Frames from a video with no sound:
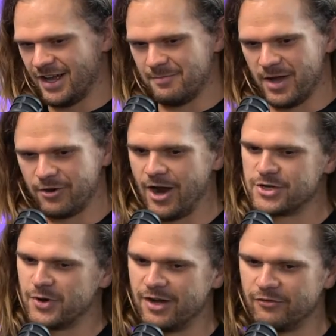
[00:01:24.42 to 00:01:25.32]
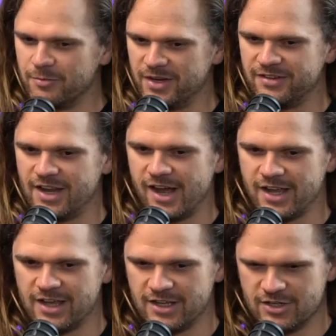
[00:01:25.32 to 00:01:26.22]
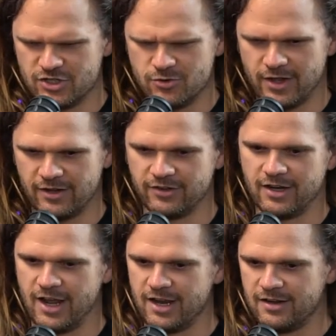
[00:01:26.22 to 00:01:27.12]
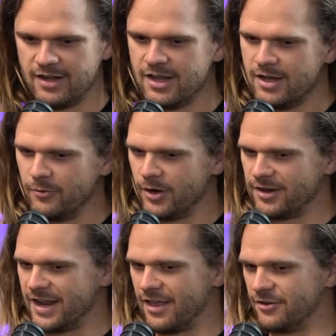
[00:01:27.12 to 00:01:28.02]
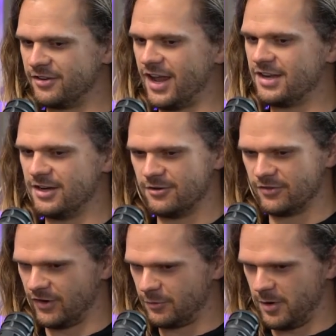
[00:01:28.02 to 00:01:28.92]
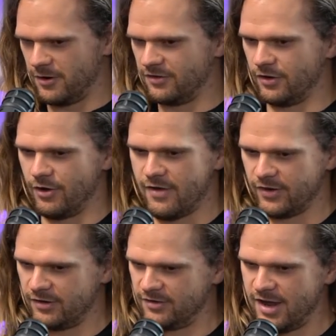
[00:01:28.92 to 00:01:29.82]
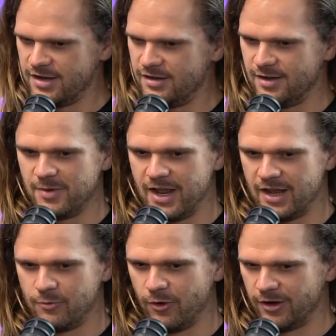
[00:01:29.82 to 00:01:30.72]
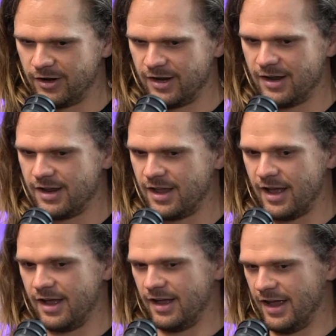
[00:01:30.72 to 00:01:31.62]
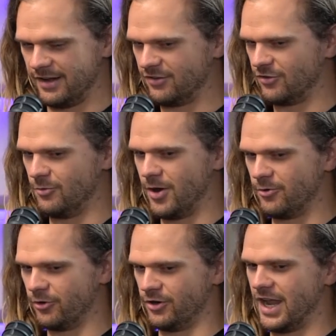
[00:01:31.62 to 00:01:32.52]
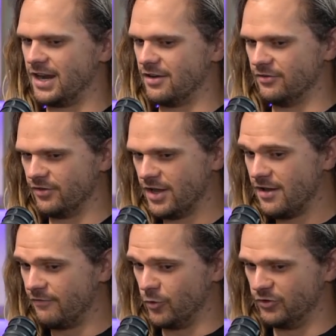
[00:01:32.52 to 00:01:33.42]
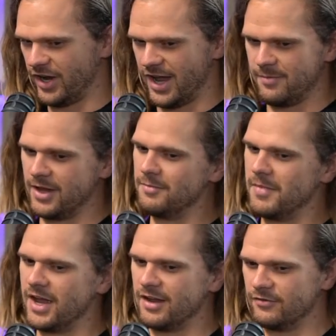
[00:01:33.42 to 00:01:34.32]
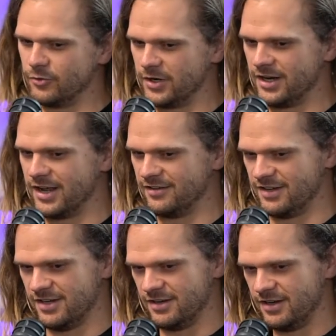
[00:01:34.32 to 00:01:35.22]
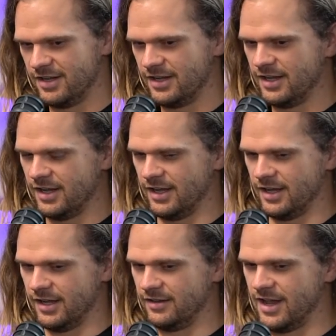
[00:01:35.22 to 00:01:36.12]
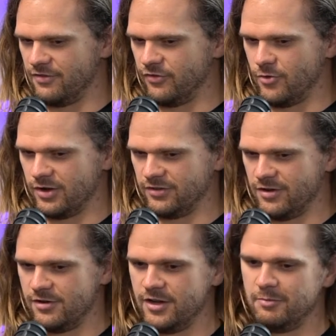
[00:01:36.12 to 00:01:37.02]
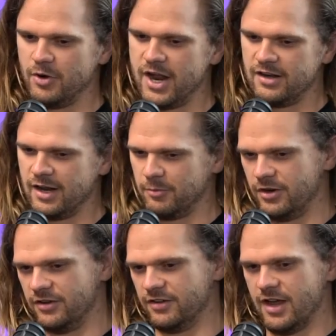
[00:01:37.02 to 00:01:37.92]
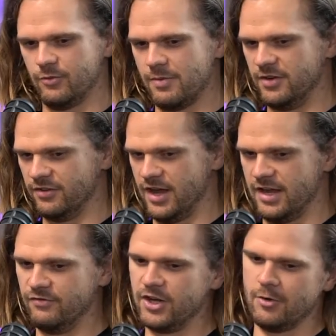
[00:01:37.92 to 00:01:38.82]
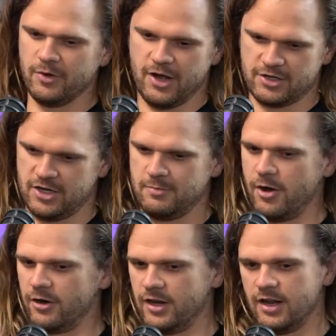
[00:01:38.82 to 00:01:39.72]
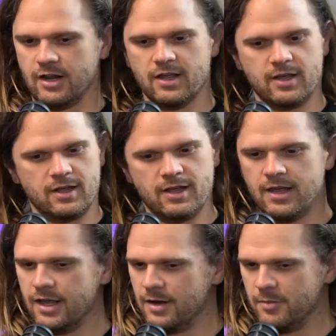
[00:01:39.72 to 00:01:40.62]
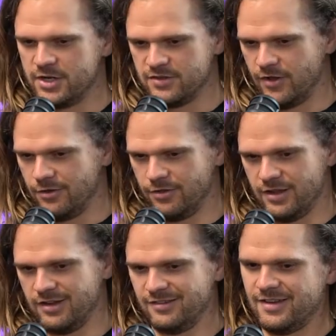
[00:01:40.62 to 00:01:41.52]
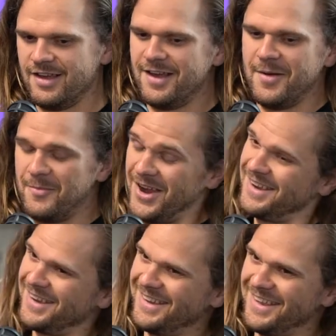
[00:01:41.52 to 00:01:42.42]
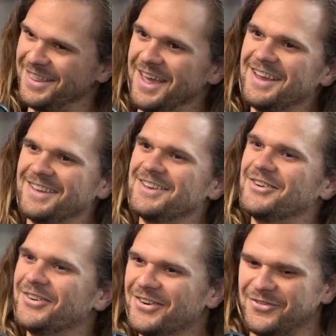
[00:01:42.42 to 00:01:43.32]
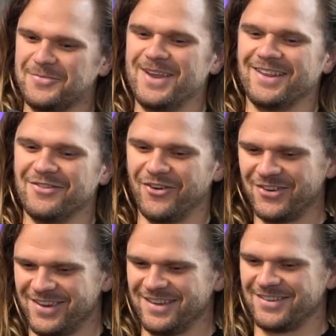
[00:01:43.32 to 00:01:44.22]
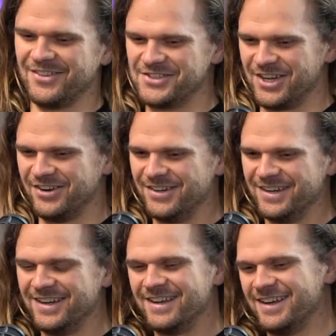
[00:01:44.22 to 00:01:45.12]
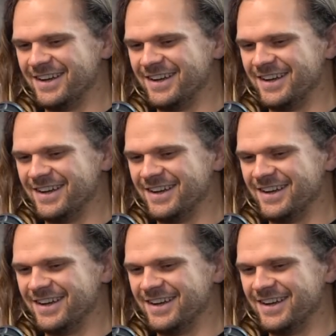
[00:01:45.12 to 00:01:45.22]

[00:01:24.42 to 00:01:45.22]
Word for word: Mike graduated from PTI in 2008, went on to gather 10 years of experience in graphic design. He began working at Skubo Creative full-time in May of 2019, and they focus on branding, print design, web design, video production, marketing, and a bunch of other things. Mike, thank you for being the first guest on the show. Well,